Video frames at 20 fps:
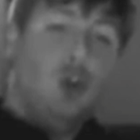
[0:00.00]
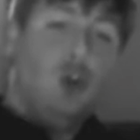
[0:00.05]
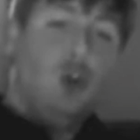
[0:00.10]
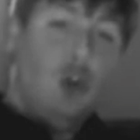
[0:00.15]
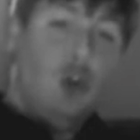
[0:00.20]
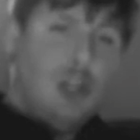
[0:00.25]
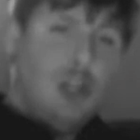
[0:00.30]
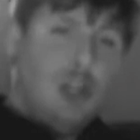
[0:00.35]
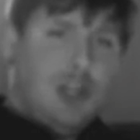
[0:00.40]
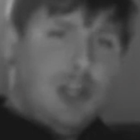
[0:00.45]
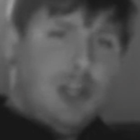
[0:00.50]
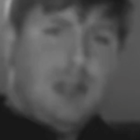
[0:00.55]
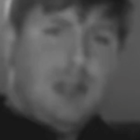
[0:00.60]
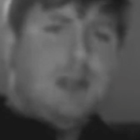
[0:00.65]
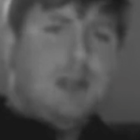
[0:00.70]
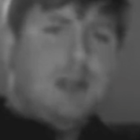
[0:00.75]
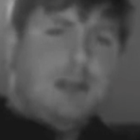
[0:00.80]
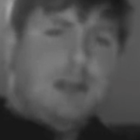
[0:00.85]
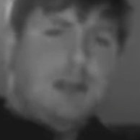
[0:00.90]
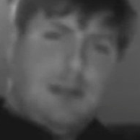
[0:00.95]
good.
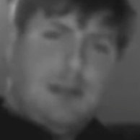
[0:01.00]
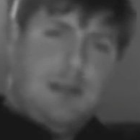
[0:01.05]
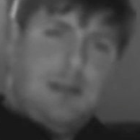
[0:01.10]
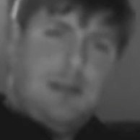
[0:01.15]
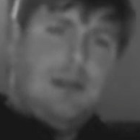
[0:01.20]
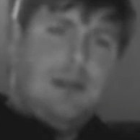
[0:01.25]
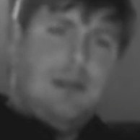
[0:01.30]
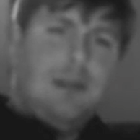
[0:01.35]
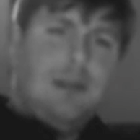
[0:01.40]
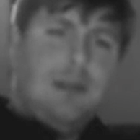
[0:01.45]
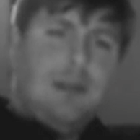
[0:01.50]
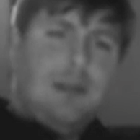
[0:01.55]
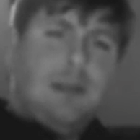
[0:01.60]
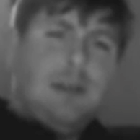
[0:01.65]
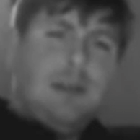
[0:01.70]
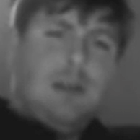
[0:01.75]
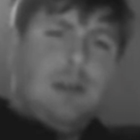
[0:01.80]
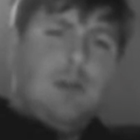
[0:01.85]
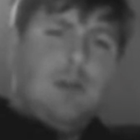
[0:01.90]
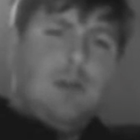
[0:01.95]

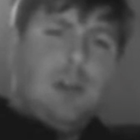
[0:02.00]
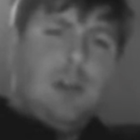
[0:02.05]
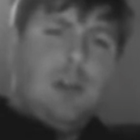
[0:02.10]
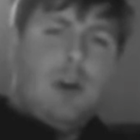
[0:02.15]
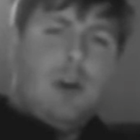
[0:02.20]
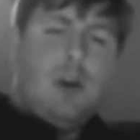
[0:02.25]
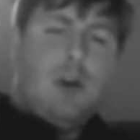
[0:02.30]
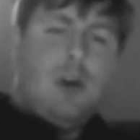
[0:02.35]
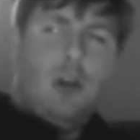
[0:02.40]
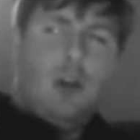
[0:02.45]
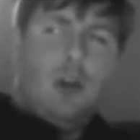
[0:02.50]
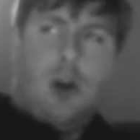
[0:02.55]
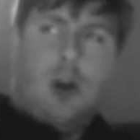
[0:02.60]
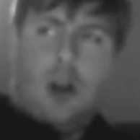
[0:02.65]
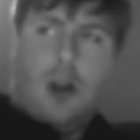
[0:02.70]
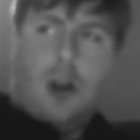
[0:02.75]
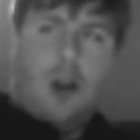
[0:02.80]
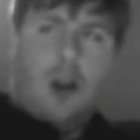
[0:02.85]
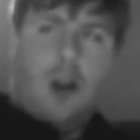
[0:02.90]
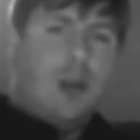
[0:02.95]
We all
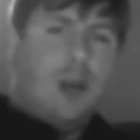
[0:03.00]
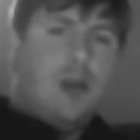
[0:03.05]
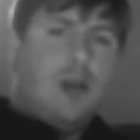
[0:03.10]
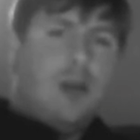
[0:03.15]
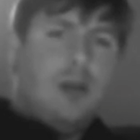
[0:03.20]
are